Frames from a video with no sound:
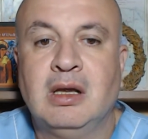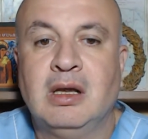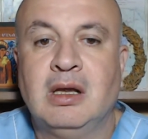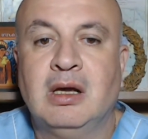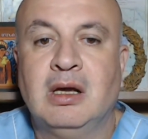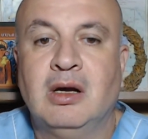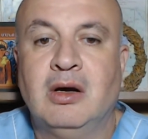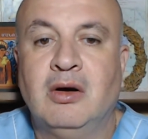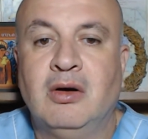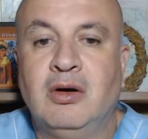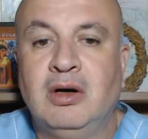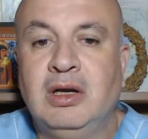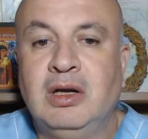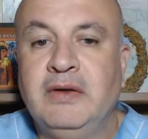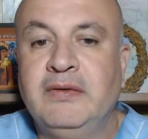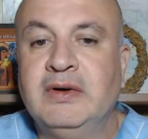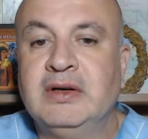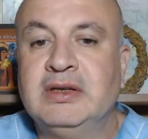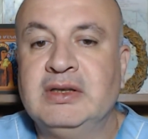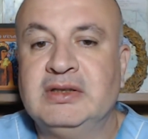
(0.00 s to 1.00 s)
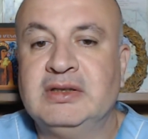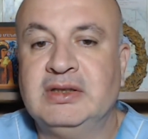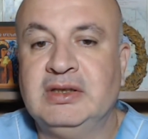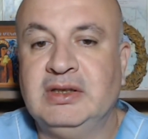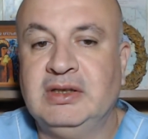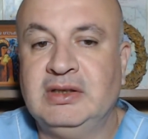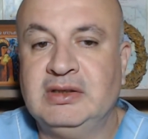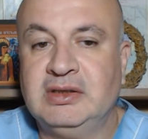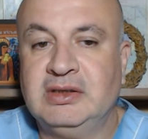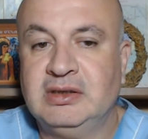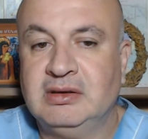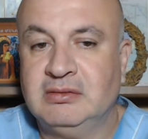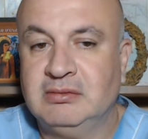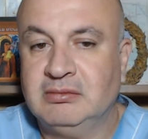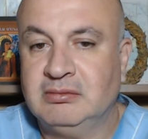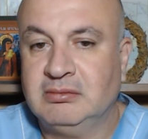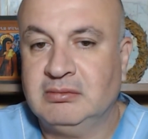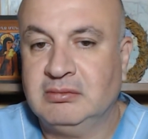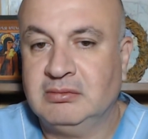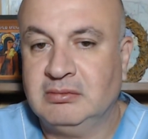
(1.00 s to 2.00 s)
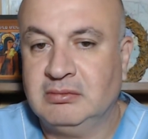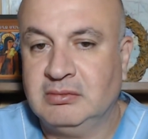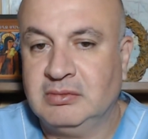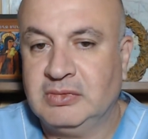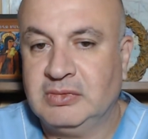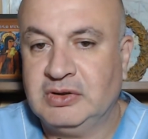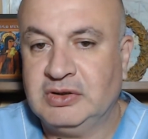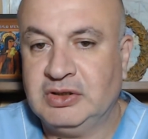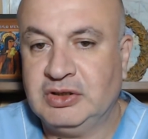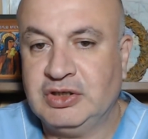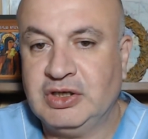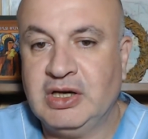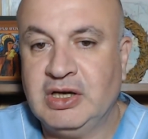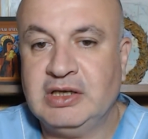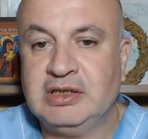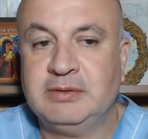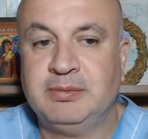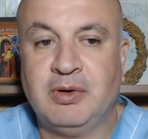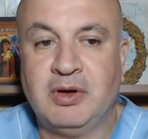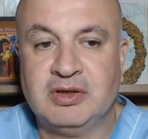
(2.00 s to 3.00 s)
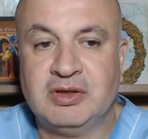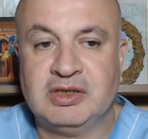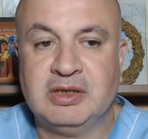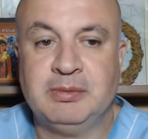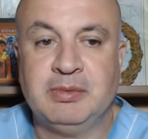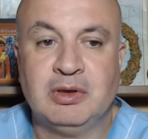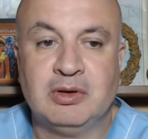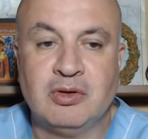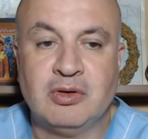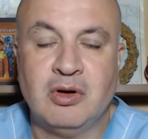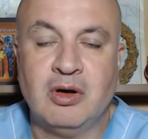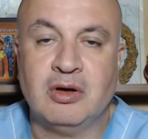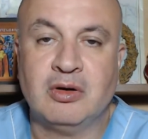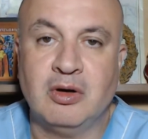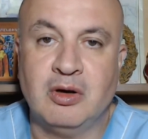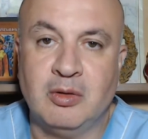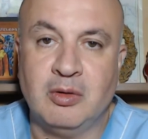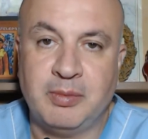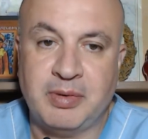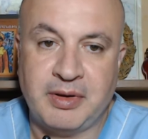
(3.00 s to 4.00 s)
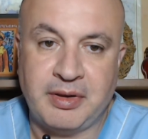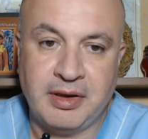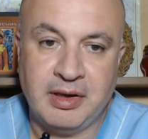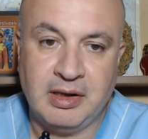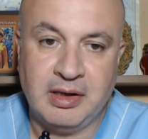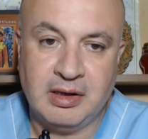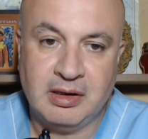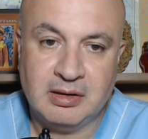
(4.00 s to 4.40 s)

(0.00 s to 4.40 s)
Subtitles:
or liver disease suggest possible coagulopathy.